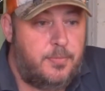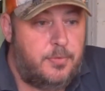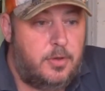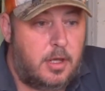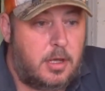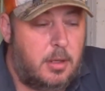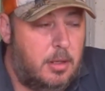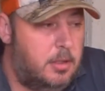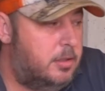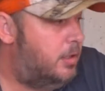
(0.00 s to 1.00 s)
just
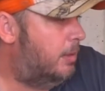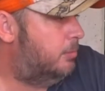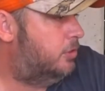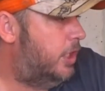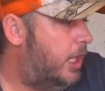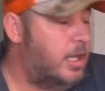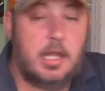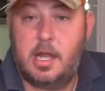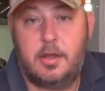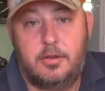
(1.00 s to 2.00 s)
double check
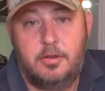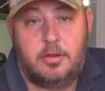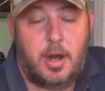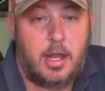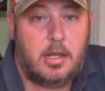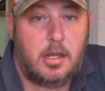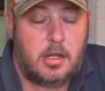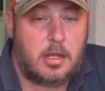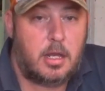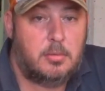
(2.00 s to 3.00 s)
these other two cranks, like
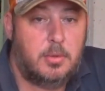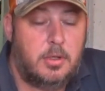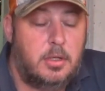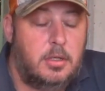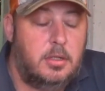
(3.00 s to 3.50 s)
I said I would,